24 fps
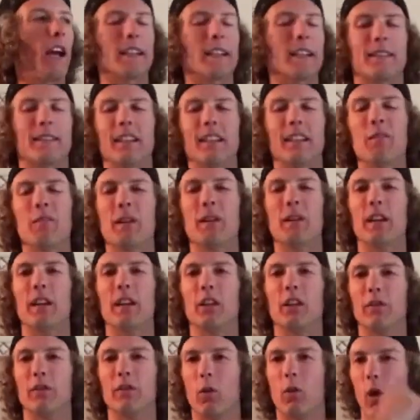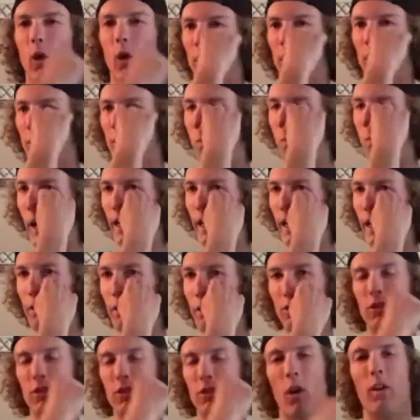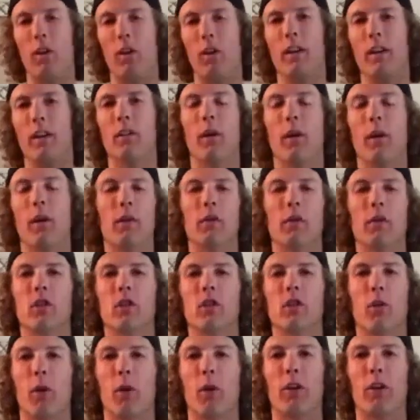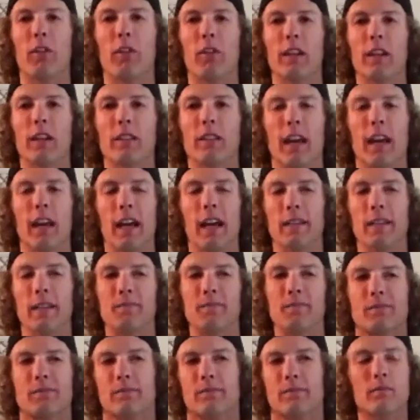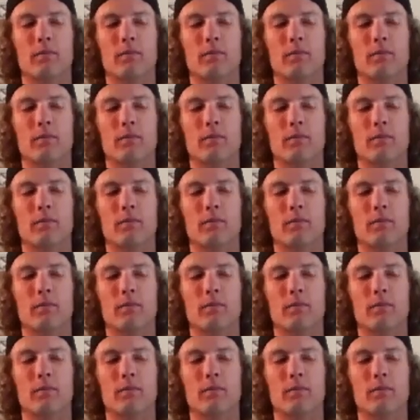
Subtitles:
I could see it being a tough course, but it was the weather was so perfect and.